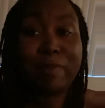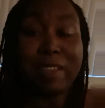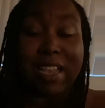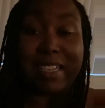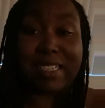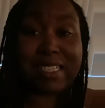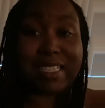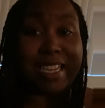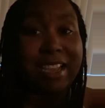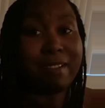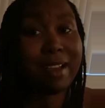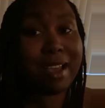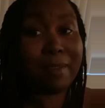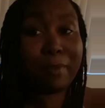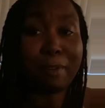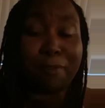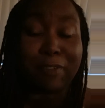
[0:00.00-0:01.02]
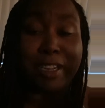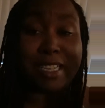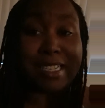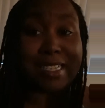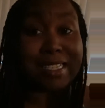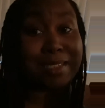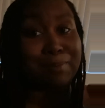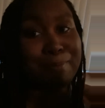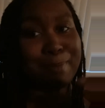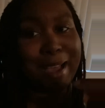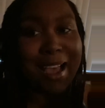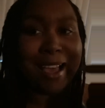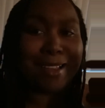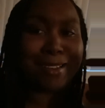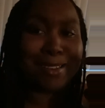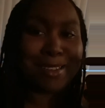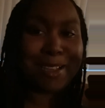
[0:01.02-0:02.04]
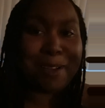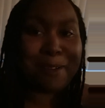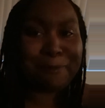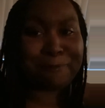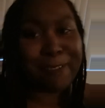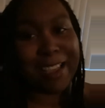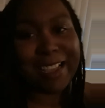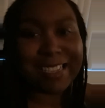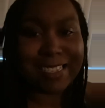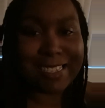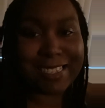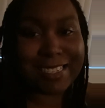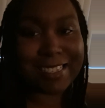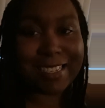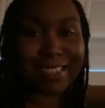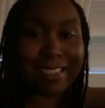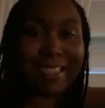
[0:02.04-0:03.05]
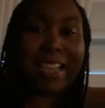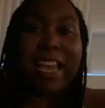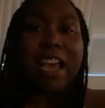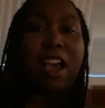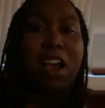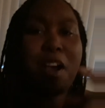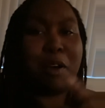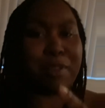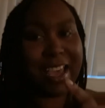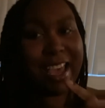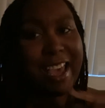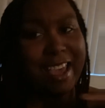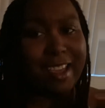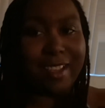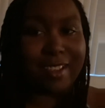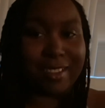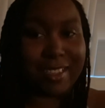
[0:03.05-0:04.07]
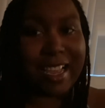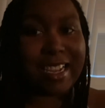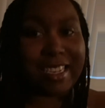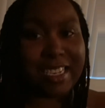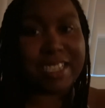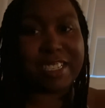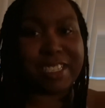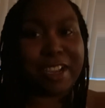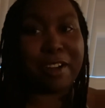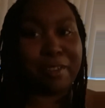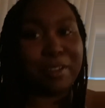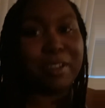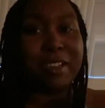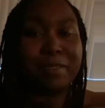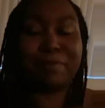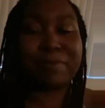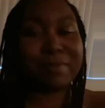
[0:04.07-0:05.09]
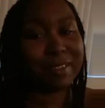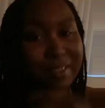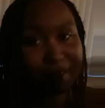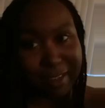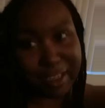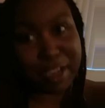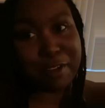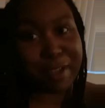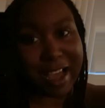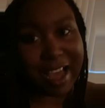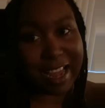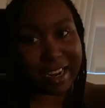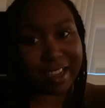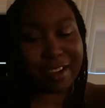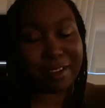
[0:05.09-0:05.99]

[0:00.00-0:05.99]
and still have a freaking smile on your face, okay, that just shows you got it.